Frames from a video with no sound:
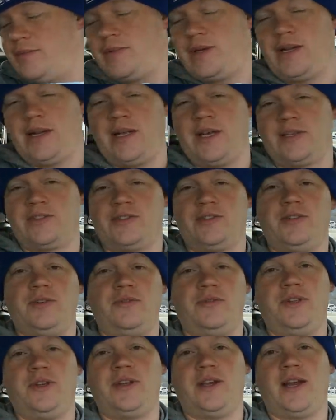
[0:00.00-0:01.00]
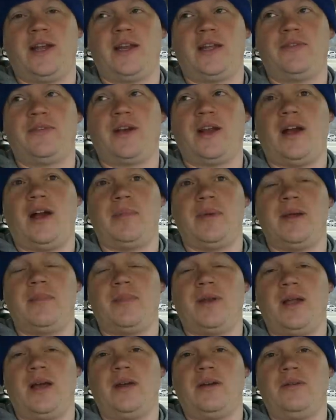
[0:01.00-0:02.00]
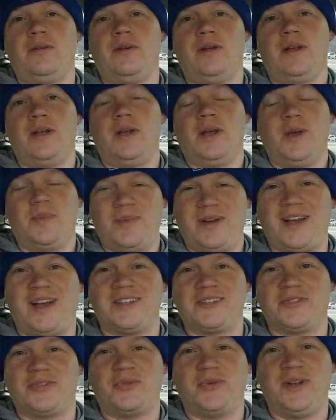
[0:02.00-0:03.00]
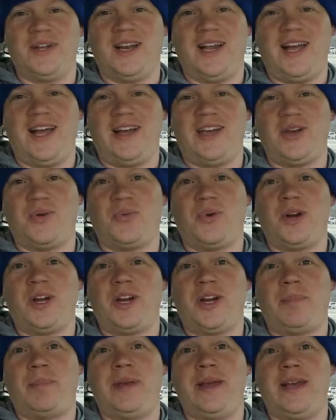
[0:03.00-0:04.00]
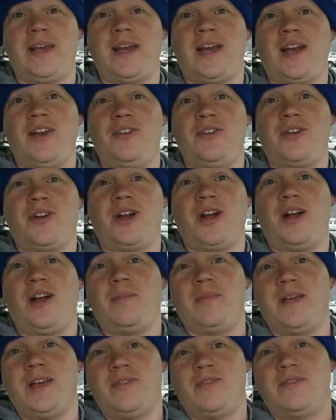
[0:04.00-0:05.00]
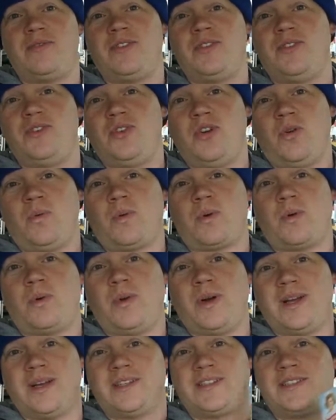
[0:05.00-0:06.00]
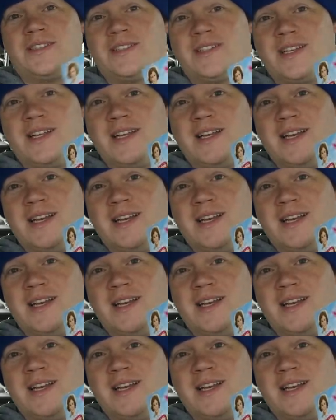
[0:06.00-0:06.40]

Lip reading: Alexa to review. You got to leave a comment below. Because if we like it, we're going to pick out your comment and review your request